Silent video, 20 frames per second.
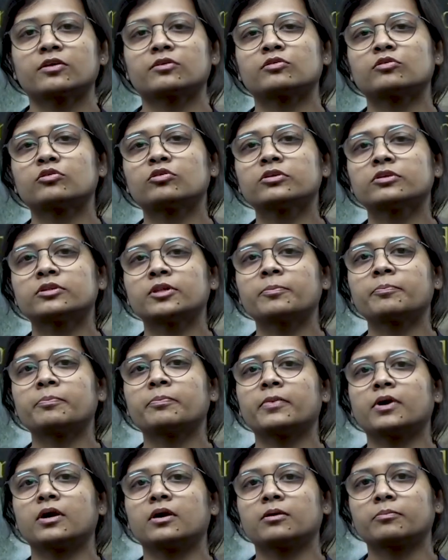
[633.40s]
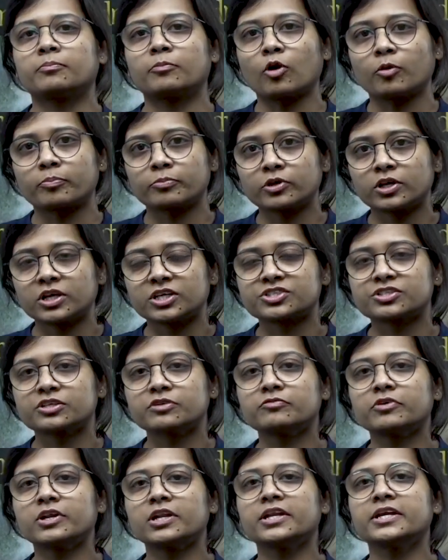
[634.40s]
So the uh,
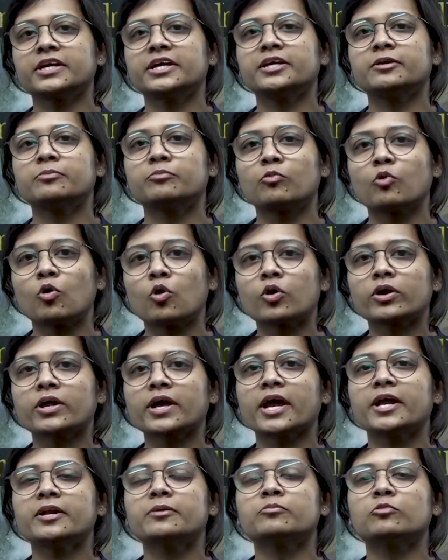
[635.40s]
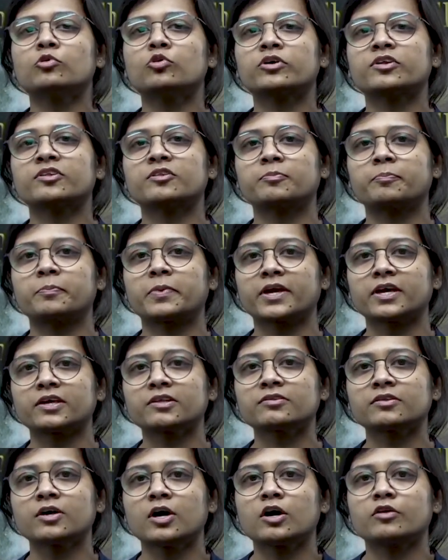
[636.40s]
population will need more and more
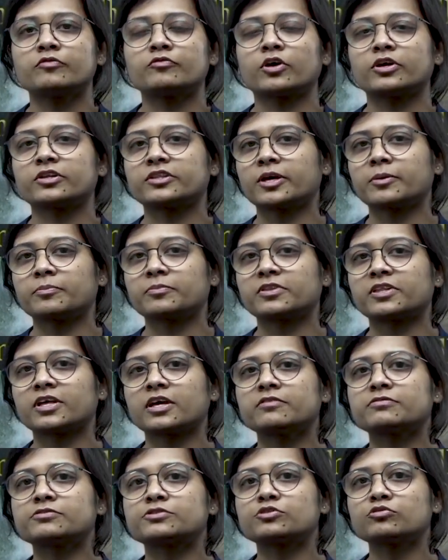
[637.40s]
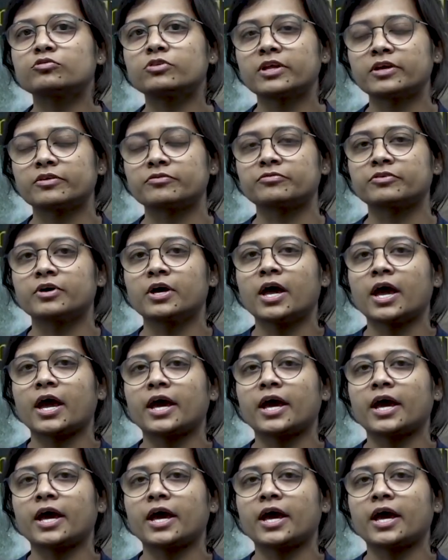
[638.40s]
space for themselves to live,